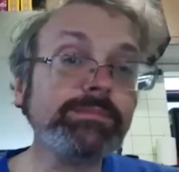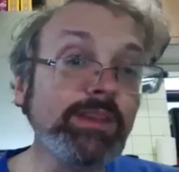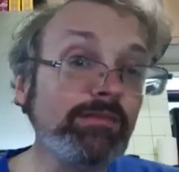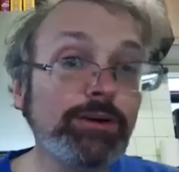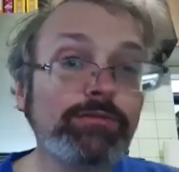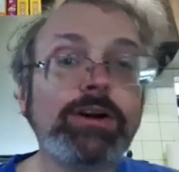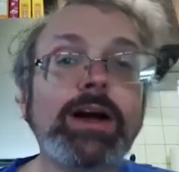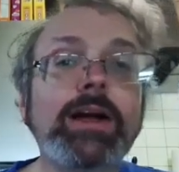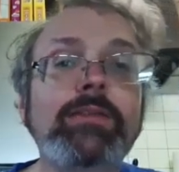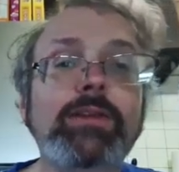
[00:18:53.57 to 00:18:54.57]

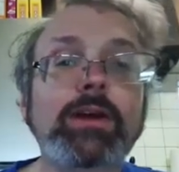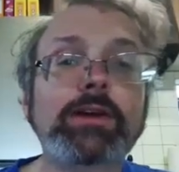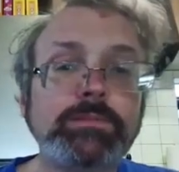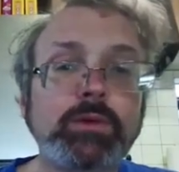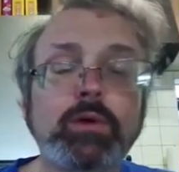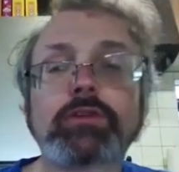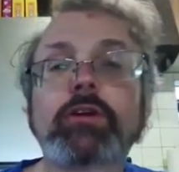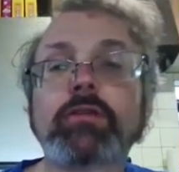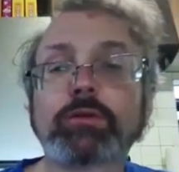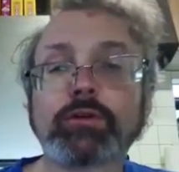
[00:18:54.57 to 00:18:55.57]
Verified that it works on
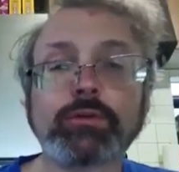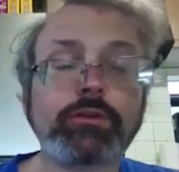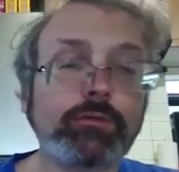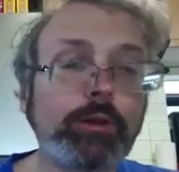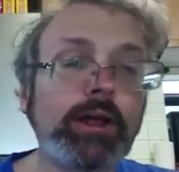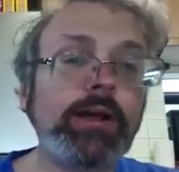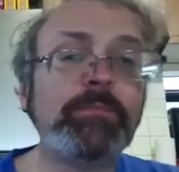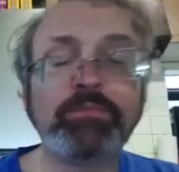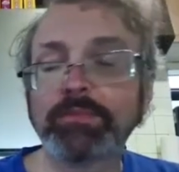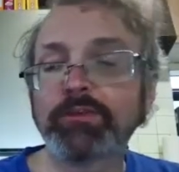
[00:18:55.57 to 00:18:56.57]
a virtual display.
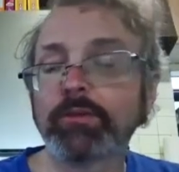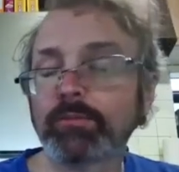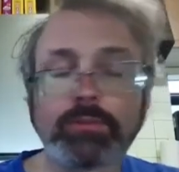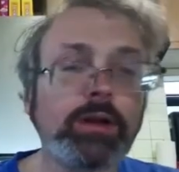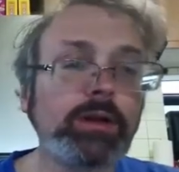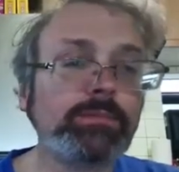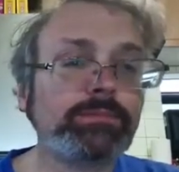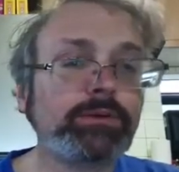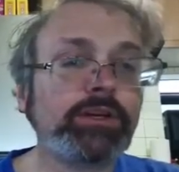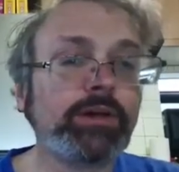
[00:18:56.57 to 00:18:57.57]
So it probably
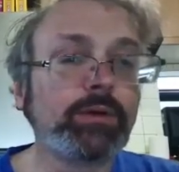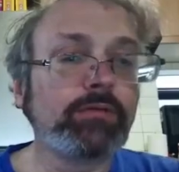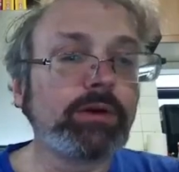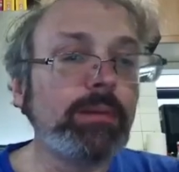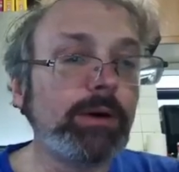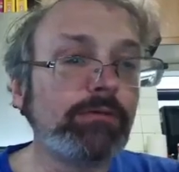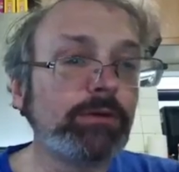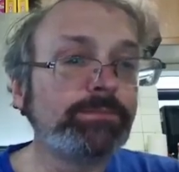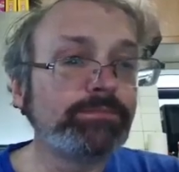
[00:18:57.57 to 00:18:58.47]
put together a frame buffer.